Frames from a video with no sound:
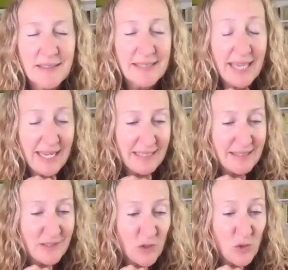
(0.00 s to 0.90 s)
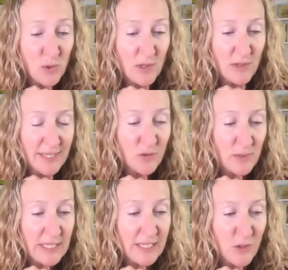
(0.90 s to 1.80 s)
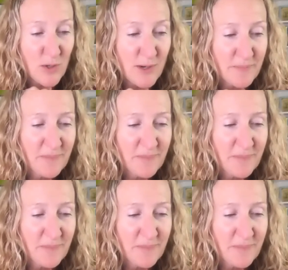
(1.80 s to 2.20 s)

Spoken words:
that is cool. That's really cool.